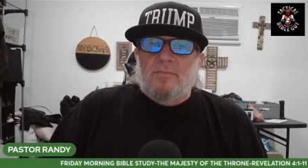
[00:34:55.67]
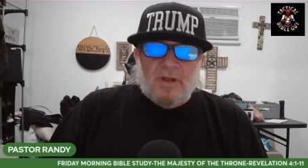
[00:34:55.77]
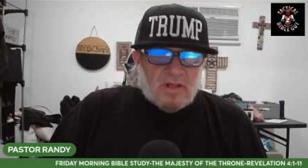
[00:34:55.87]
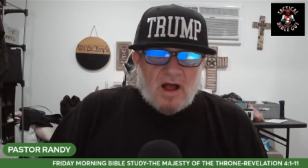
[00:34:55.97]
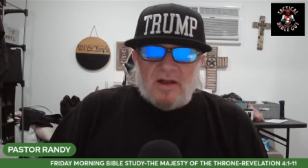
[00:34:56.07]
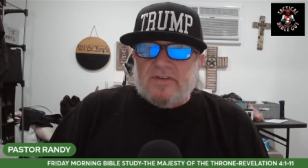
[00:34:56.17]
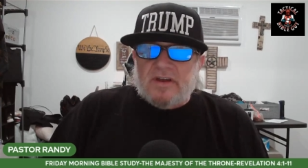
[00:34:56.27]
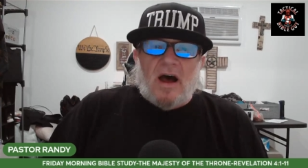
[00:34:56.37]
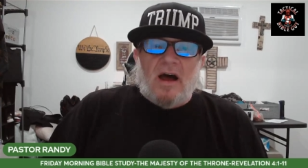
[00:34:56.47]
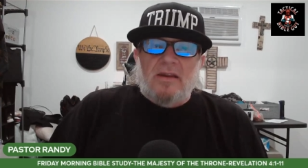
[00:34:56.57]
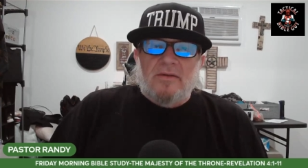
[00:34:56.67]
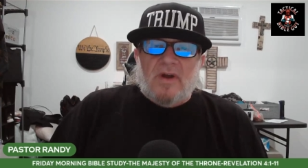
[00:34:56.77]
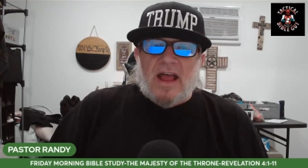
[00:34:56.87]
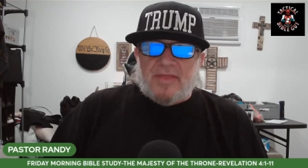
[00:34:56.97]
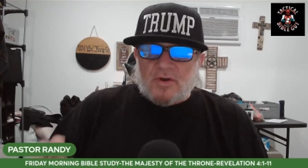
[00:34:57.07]
belong to God,
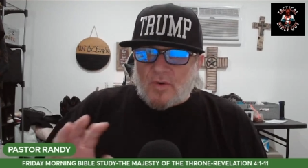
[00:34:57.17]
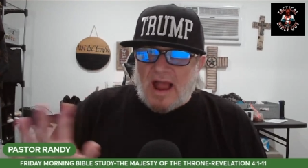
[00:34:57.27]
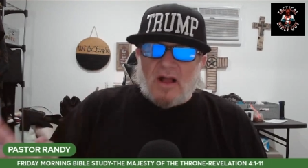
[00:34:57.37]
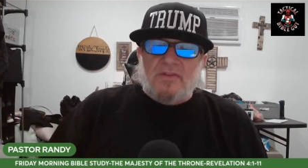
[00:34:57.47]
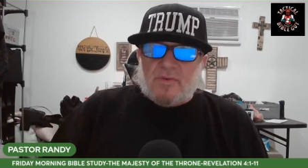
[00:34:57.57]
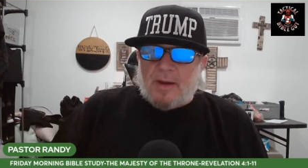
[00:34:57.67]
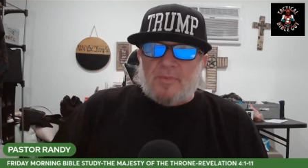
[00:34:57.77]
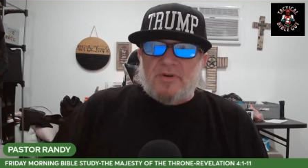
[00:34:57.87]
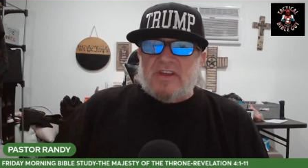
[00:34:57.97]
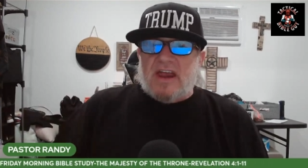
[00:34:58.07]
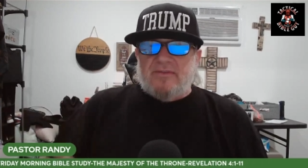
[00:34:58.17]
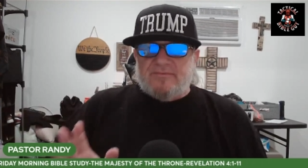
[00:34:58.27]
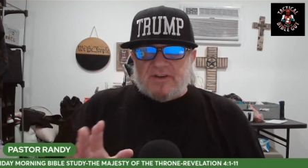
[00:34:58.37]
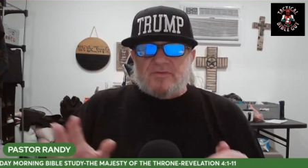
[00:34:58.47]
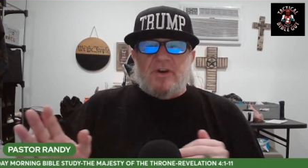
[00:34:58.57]
right? The crowns representing
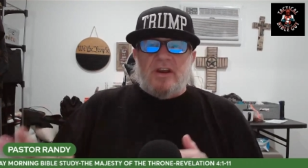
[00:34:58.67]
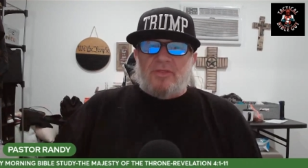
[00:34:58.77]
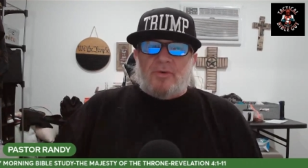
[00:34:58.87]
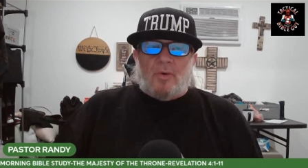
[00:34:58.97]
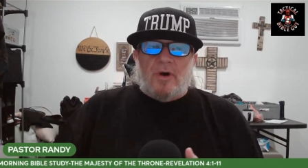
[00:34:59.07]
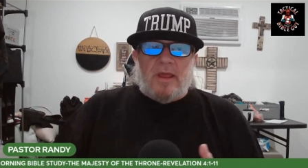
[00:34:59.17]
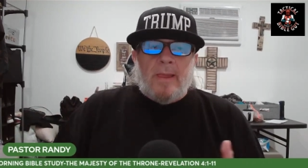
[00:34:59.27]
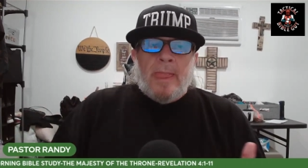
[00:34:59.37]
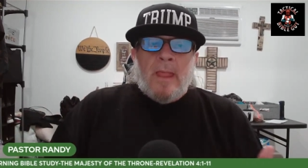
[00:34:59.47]
victory and authority